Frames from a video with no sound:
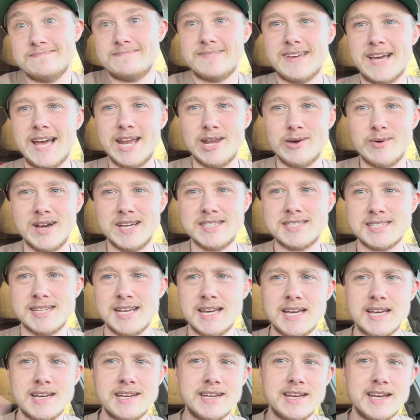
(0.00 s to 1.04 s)
Anyways,
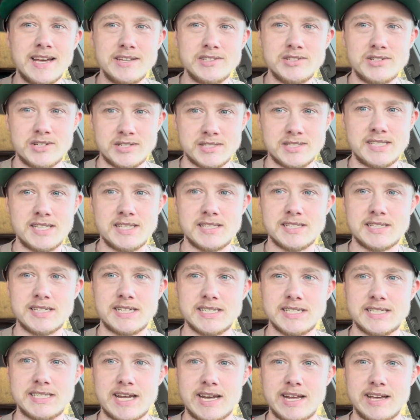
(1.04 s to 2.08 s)
as you can see, the sun
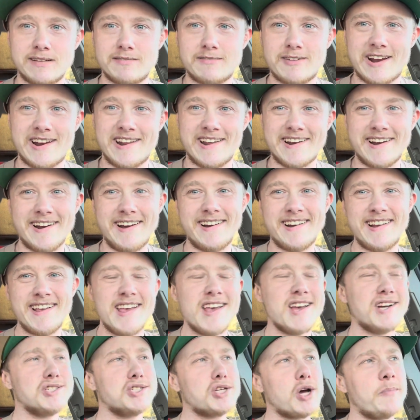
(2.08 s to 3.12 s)
is setting right here.
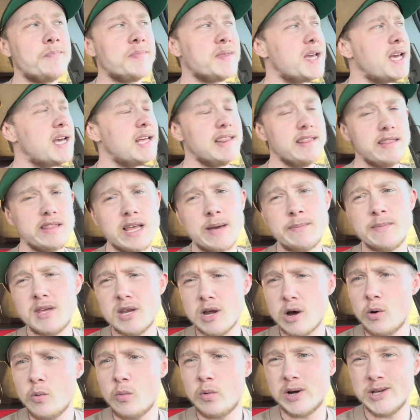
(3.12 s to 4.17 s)
So let me
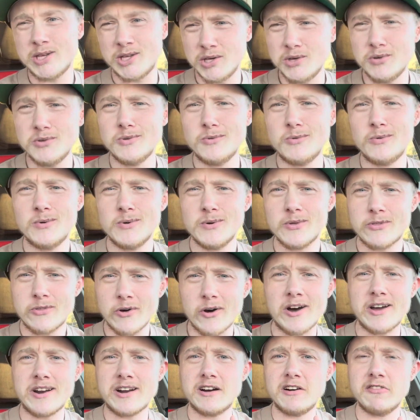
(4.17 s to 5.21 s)
know what you
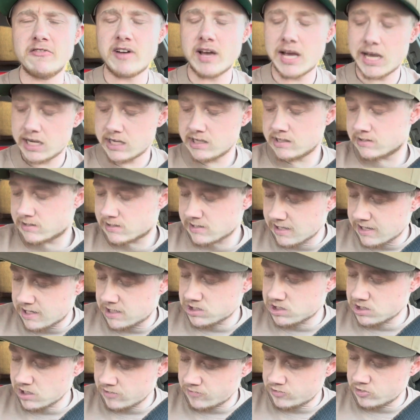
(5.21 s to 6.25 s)
thought of Hack and
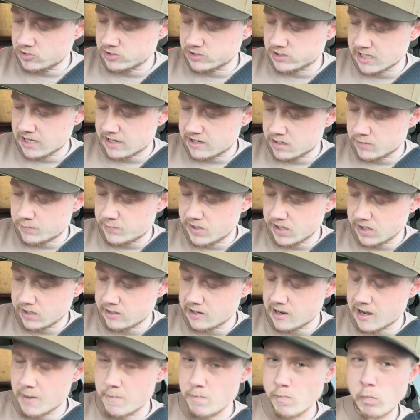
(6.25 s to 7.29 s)
Slash if you decided to pick it
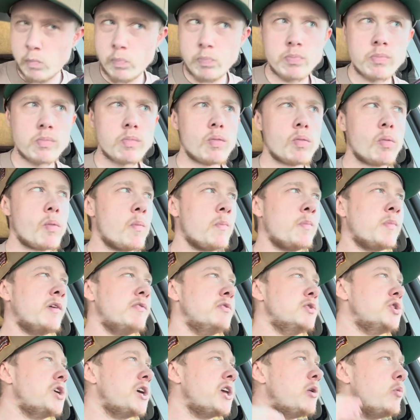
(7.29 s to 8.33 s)
up.
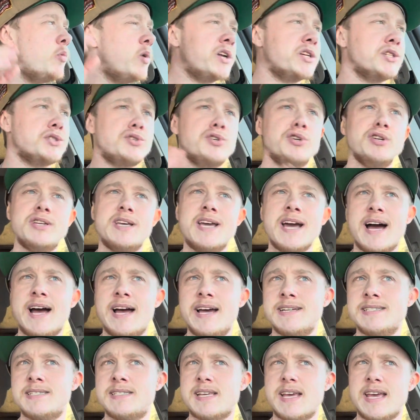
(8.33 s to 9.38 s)
The Chucky one is good,
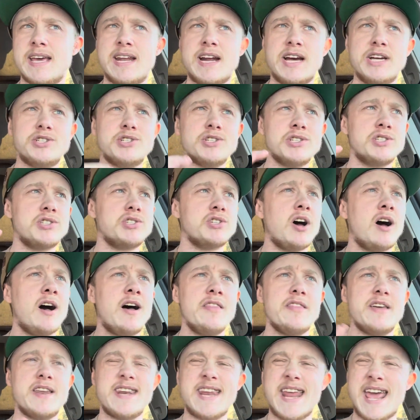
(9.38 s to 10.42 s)
guys. And I just saw
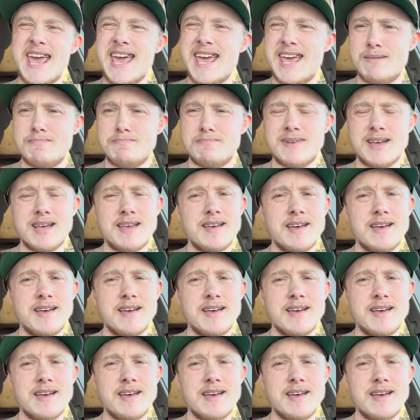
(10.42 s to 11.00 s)
the name